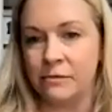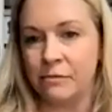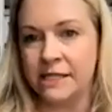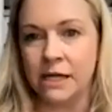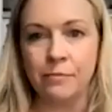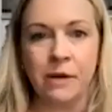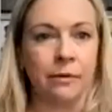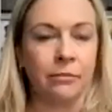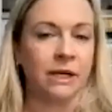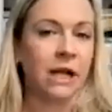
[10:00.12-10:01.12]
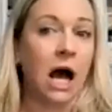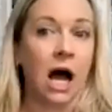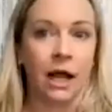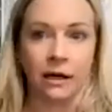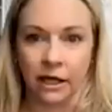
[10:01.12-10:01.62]
by some people, but
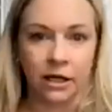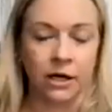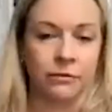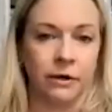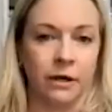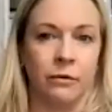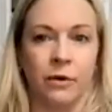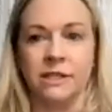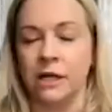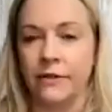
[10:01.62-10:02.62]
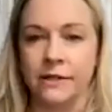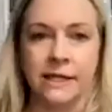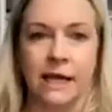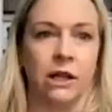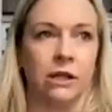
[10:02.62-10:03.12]
not like it wasn't on the
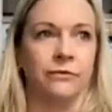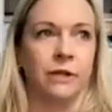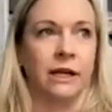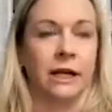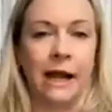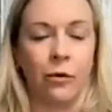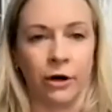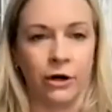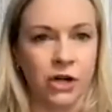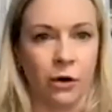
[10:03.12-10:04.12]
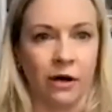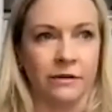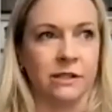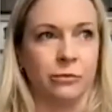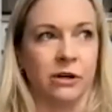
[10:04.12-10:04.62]
scale of like a network show,
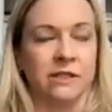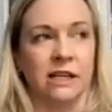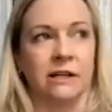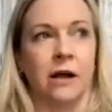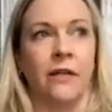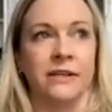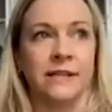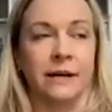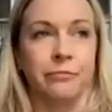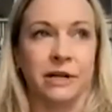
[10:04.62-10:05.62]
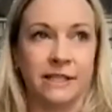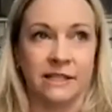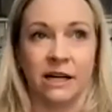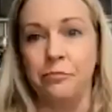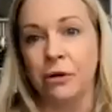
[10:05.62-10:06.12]
obviously, where it's like on the side of buses
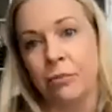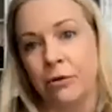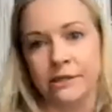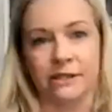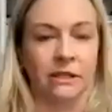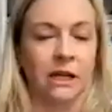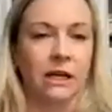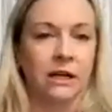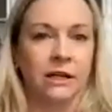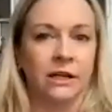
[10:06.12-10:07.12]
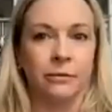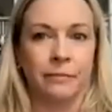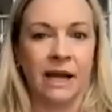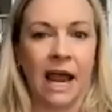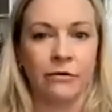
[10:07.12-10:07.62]
and on billboards and,
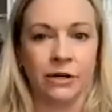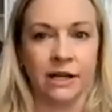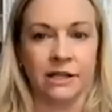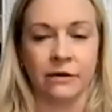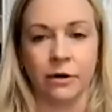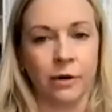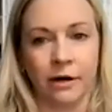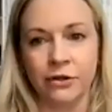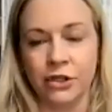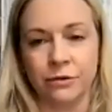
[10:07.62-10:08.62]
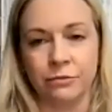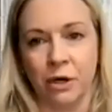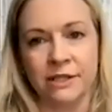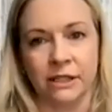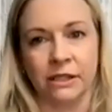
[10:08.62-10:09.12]
being advertised everywhere. It just
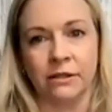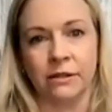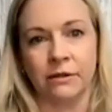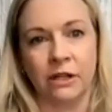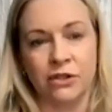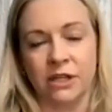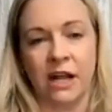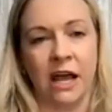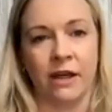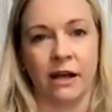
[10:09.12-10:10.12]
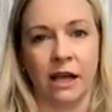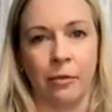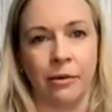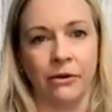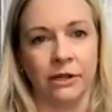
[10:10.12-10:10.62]
wasn't. They just didn't have that
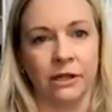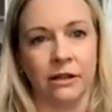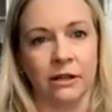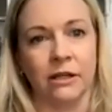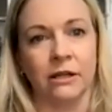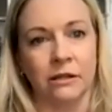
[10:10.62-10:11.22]
capability, I think.